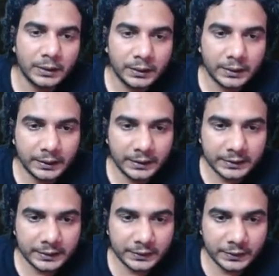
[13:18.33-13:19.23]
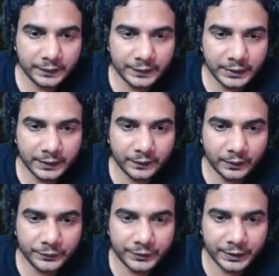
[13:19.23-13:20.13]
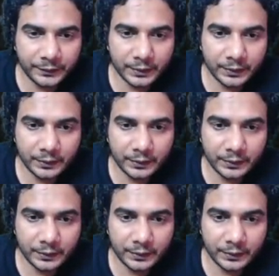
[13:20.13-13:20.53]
then distance of z from z1